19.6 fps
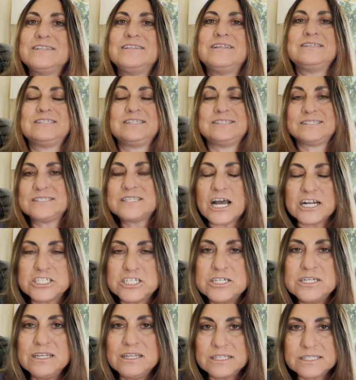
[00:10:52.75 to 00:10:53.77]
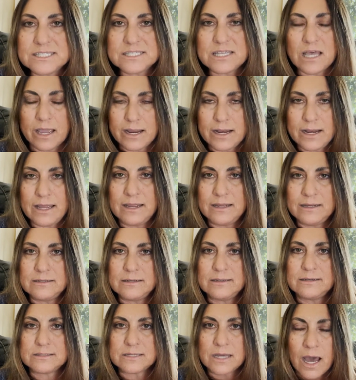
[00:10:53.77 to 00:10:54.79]
This is such an exciting
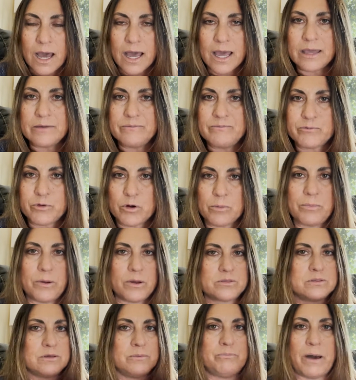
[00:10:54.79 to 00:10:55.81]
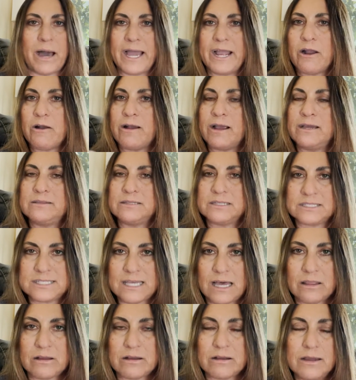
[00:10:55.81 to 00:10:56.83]
time for both the buyer and the
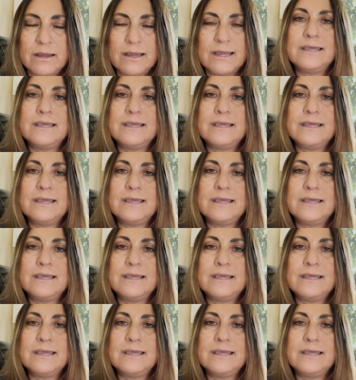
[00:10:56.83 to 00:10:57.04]
seller.